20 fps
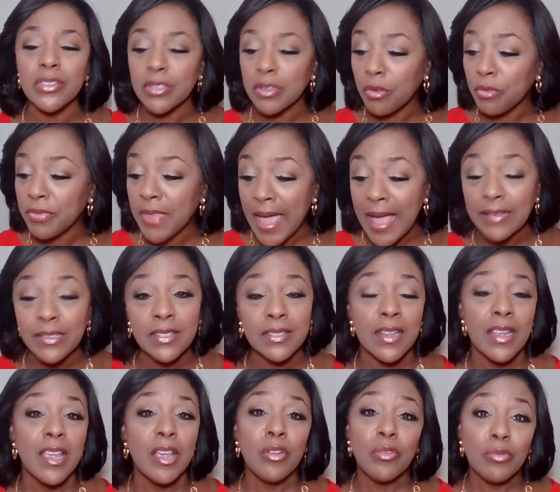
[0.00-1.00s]
And so
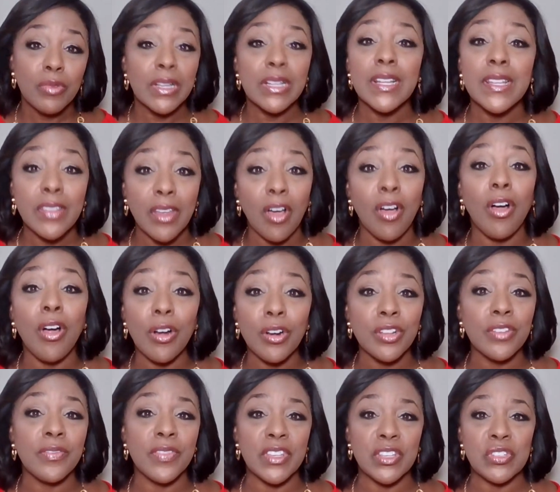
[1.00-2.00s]
that's really the
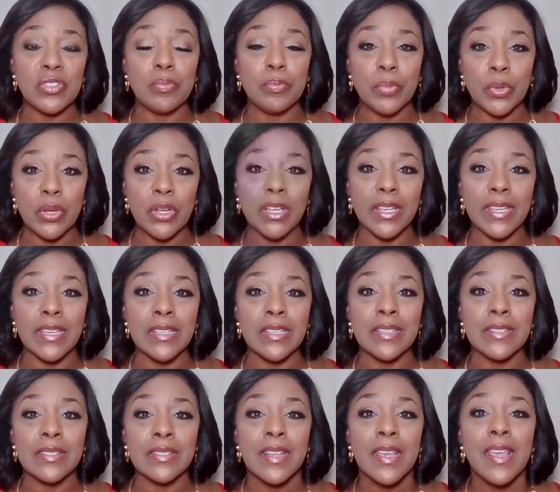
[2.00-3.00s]
heart of this book
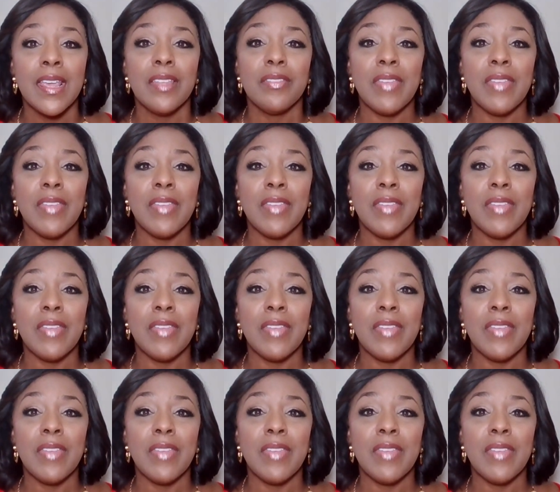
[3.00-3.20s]
is